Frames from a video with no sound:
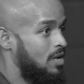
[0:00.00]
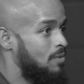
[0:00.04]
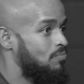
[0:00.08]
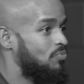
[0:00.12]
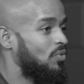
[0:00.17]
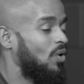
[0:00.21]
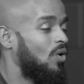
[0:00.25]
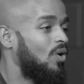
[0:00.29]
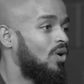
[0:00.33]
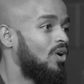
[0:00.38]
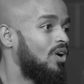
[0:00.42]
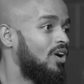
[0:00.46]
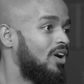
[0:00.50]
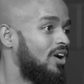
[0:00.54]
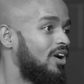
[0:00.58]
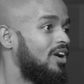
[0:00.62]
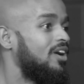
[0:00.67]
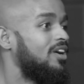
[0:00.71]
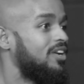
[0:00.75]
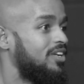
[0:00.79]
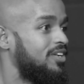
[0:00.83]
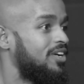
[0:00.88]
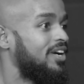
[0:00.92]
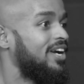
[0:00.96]
Don't take the
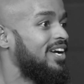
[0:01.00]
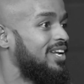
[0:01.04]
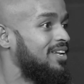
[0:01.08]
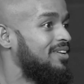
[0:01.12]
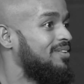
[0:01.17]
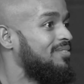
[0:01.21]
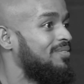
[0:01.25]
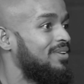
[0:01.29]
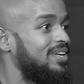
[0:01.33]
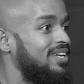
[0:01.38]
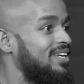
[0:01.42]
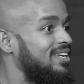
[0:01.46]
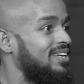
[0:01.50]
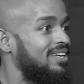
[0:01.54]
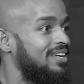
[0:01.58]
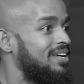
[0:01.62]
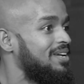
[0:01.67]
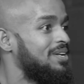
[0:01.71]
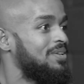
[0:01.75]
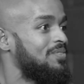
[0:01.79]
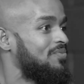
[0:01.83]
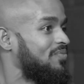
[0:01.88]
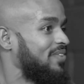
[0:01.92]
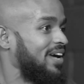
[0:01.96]
wrong bus or
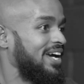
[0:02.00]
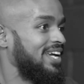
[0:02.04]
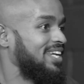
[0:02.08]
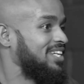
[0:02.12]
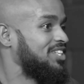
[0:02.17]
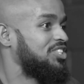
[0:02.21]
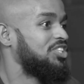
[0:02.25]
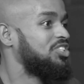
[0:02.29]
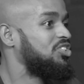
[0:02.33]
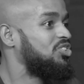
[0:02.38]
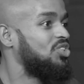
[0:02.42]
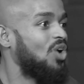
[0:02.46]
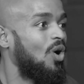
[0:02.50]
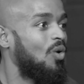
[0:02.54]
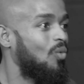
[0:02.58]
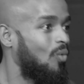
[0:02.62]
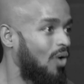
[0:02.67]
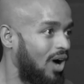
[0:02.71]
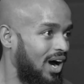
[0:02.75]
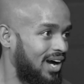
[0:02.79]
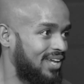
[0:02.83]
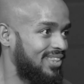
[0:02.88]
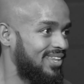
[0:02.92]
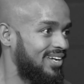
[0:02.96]
whatever. Yeah. Like, you just don't
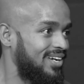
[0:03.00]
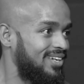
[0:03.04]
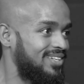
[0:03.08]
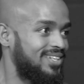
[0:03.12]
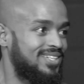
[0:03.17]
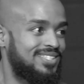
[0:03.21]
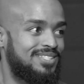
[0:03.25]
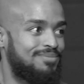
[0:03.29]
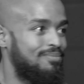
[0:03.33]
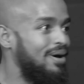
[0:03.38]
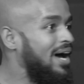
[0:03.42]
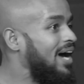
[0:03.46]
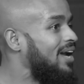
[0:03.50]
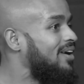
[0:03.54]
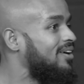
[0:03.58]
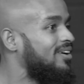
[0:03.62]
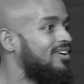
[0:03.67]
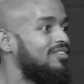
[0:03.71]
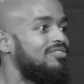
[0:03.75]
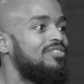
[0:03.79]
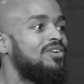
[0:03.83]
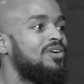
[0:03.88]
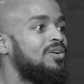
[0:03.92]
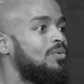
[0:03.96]
walk there. It doesn't
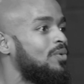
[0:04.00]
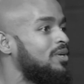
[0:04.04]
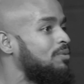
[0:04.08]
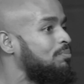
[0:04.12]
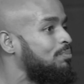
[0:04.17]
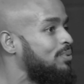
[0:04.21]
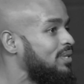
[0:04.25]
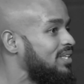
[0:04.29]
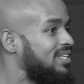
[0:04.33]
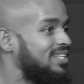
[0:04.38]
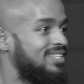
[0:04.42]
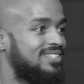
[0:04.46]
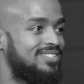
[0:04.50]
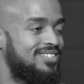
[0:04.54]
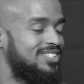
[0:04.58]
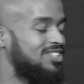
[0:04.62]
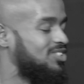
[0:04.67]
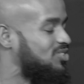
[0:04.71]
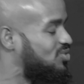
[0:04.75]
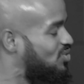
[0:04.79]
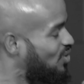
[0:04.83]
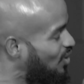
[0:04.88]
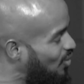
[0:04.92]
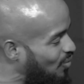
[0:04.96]
matter if you're with police,
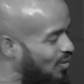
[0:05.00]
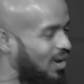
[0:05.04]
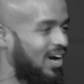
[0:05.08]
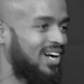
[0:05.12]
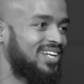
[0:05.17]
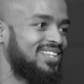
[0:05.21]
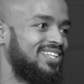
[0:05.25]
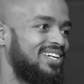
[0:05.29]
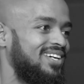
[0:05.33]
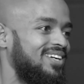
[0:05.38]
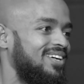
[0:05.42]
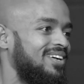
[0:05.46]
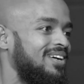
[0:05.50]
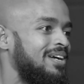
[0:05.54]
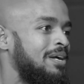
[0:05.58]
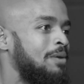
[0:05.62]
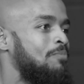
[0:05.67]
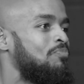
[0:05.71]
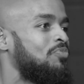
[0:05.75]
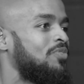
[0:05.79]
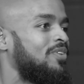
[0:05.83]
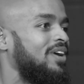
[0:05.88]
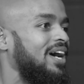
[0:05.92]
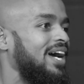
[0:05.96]
just don't walk there,
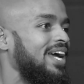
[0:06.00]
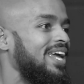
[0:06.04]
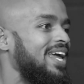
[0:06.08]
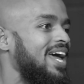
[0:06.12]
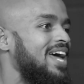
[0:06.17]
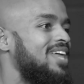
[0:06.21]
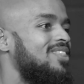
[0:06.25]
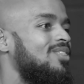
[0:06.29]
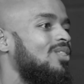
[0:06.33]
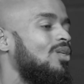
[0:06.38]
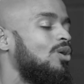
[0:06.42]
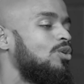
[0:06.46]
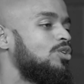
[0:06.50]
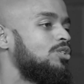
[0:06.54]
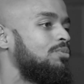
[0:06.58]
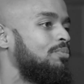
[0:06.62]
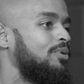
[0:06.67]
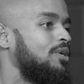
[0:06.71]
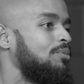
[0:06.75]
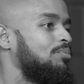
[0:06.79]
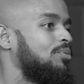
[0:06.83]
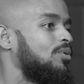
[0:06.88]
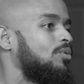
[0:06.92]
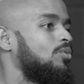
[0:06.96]
right? And those
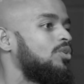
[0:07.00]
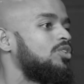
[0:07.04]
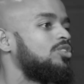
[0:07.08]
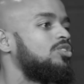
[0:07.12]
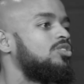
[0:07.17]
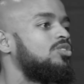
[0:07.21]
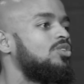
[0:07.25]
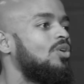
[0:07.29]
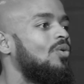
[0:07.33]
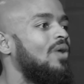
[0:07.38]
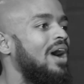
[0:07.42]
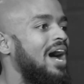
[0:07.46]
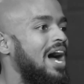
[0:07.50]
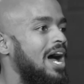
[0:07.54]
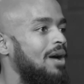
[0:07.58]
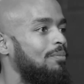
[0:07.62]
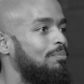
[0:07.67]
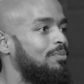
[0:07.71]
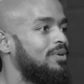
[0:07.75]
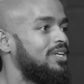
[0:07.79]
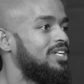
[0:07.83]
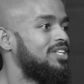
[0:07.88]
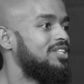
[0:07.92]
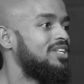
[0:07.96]
people were so
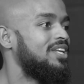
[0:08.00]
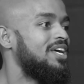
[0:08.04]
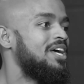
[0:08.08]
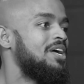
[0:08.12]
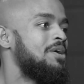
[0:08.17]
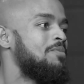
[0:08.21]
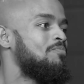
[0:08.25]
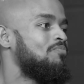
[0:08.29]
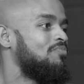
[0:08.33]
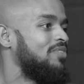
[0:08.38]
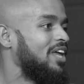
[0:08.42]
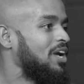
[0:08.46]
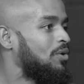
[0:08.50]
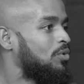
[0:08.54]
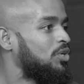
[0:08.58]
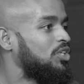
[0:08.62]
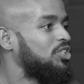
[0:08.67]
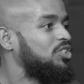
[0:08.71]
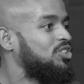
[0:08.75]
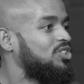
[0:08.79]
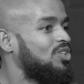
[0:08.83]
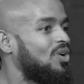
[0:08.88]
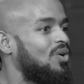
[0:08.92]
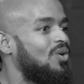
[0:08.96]
happy and they were
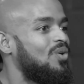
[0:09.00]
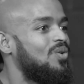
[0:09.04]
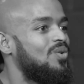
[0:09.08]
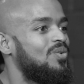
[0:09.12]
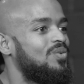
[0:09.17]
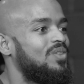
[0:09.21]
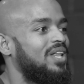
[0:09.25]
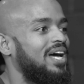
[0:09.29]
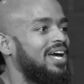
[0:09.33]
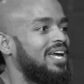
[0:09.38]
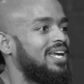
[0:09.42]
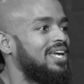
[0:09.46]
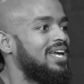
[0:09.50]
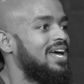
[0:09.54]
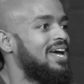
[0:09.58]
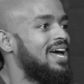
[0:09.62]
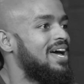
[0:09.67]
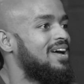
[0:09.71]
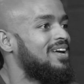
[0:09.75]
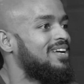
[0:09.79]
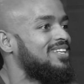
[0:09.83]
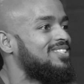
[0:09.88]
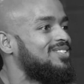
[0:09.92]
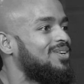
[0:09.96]
so
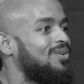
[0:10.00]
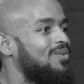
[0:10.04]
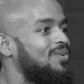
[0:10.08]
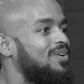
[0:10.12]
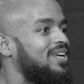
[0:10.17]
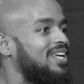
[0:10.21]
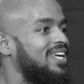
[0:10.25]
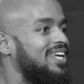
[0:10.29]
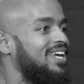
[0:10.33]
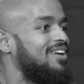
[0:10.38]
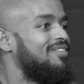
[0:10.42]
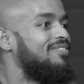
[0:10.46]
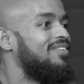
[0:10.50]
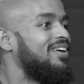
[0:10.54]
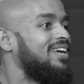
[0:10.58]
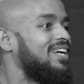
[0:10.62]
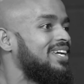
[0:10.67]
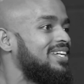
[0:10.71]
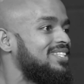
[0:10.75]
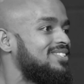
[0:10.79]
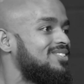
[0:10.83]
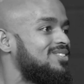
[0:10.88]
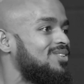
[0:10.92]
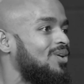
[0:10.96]

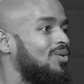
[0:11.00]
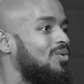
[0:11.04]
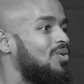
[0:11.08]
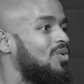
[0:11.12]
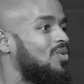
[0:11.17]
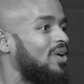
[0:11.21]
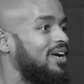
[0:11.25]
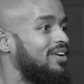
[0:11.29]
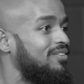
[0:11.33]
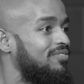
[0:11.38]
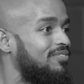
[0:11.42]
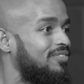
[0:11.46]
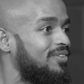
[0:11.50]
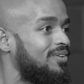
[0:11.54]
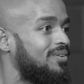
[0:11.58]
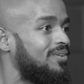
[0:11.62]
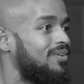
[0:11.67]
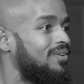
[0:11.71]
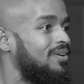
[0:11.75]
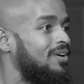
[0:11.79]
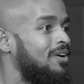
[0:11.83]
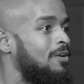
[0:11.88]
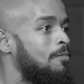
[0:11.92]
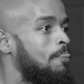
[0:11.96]
giving and so
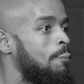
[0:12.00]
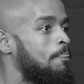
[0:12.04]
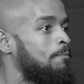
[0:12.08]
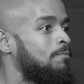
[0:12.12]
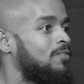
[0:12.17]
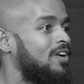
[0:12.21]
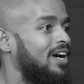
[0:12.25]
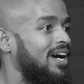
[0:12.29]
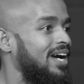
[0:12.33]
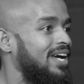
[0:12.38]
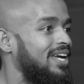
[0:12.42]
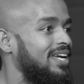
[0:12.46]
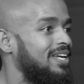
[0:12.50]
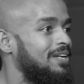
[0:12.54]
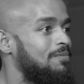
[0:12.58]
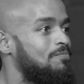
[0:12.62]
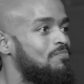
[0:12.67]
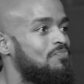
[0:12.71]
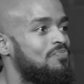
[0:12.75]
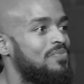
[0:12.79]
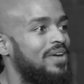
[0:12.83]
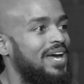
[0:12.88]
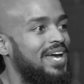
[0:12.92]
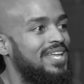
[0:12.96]
grateful, right?
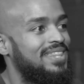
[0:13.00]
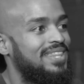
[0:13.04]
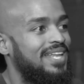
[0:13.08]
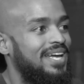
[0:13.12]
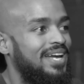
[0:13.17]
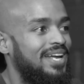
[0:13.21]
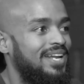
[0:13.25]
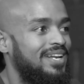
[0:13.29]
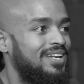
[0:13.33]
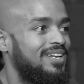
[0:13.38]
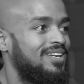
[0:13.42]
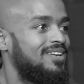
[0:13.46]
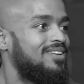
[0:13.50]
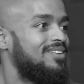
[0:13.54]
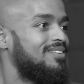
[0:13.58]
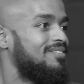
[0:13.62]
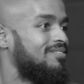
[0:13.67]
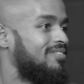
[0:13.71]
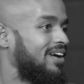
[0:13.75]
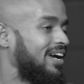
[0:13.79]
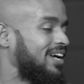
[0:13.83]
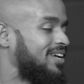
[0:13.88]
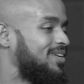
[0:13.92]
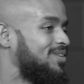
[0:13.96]
Yeah. And
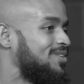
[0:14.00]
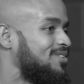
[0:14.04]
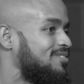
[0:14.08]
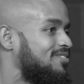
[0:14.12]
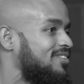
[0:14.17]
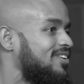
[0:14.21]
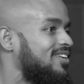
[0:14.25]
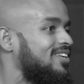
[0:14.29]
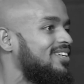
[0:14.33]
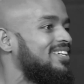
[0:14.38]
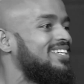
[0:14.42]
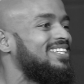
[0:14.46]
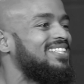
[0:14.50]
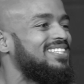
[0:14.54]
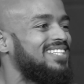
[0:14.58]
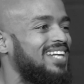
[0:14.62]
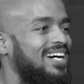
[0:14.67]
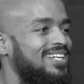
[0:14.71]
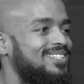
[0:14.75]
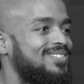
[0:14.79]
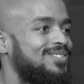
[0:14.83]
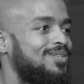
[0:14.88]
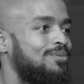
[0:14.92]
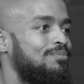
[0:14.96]
then Vancouver,
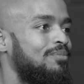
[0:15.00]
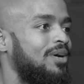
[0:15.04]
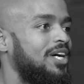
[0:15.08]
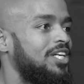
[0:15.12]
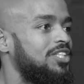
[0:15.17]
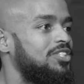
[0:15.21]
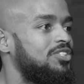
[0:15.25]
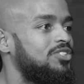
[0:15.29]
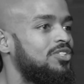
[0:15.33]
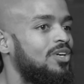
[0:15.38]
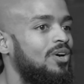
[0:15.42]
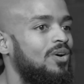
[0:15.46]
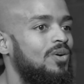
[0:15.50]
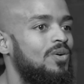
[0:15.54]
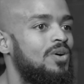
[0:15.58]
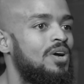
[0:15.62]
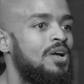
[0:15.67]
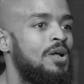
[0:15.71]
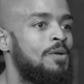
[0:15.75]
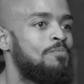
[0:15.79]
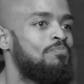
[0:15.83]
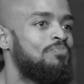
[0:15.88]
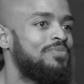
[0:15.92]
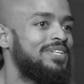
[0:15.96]
not so much. So
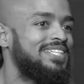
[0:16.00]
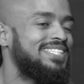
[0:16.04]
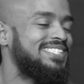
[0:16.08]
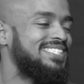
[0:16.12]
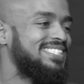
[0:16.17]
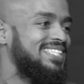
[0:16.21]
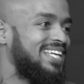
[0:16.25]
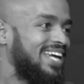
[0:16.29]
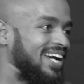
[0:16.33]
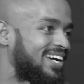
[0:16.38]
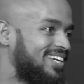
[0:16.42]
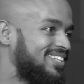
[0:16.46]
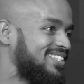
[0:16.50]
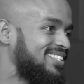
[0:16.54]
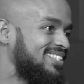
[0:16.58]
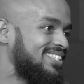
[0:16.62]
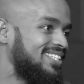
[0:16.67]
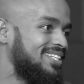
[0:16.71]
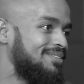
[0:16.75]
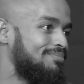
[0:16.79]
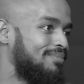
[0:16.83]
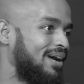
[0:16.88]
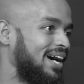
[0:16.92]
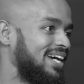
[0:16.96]

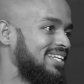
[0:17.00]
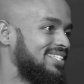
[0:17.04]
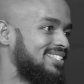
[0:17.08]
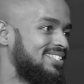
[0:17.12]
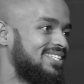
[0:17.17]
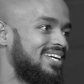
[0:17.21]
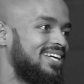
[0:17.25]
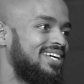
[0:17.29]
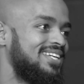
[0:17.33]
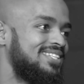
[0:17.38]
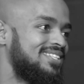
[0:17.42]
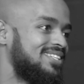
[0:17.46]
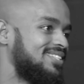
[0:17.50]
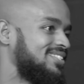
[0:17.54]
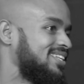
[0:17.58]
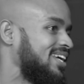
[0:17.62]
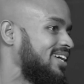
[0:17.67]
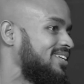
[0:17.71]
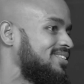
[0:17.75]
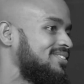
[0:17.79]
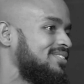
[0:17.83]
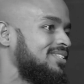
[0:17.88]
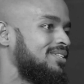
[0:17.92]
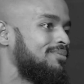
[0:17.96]
scarcity mindset is a
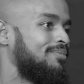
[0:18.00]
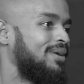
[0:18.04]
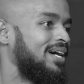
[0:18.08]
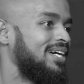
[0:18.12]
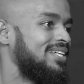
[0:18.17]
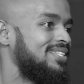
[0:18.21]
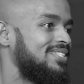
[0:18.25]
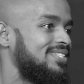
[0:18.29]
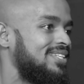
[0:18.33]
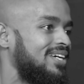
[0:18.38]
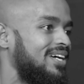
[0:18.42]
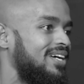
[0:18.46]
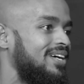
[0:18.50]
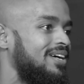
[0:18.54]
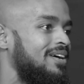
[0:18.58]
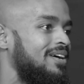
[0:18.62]
scarcity mindset.